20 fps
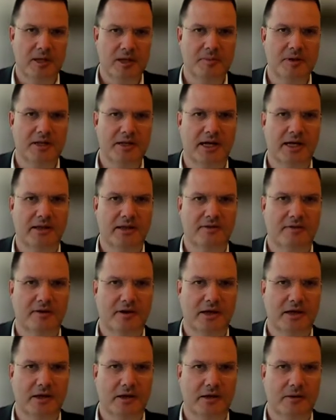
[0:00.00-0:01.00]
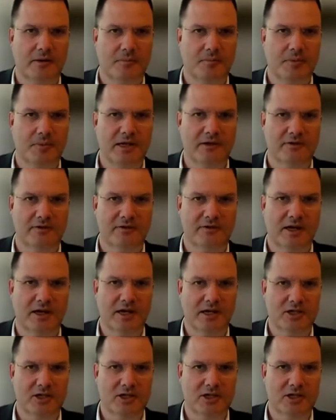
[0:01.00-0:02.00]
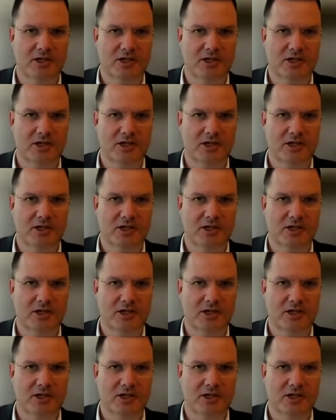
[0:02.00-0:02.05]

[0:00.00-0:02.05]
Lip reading: maybe that being said,